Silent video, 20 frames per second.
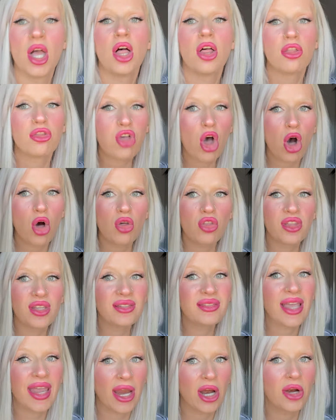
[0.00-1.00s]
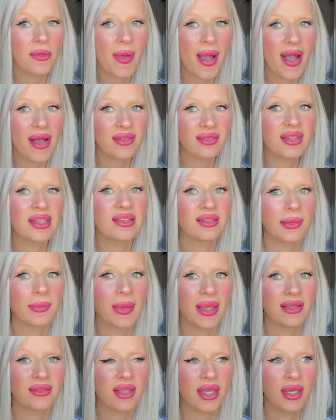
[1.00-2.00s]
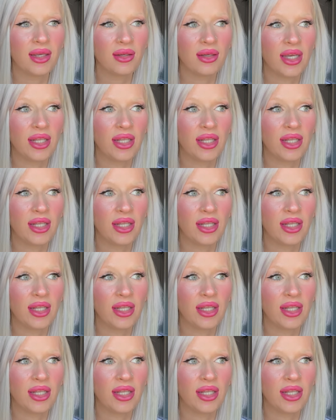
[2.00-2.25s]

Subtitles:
Though this hair mask is amazing